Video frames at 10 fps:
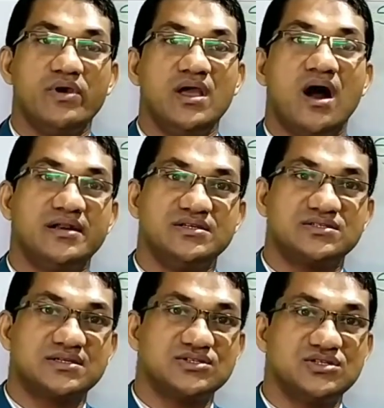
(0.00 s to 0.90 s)
we are
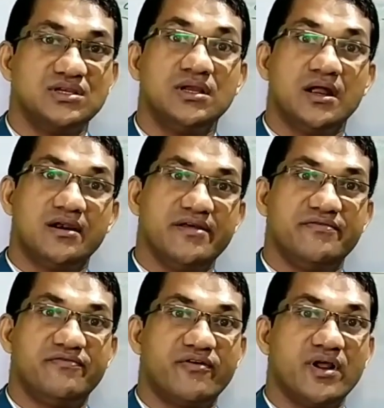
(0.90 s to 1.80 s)
discussing
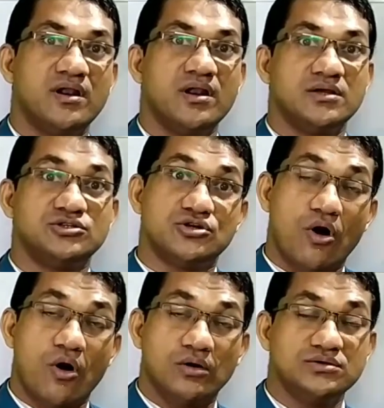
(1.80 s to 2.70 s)
different
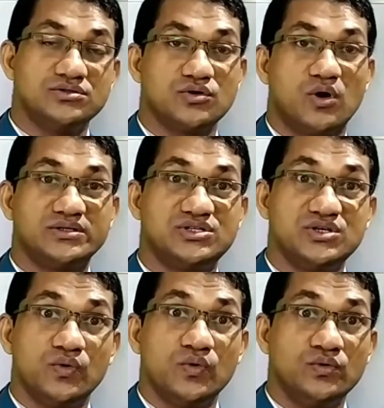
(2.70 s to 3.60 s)
tones or
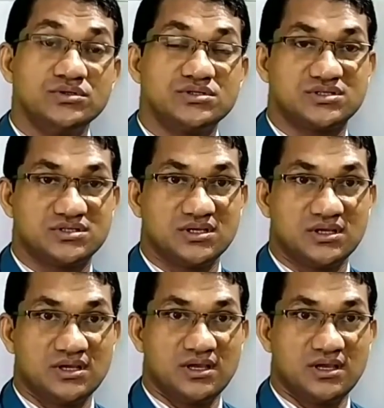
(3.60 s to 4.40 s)
tunes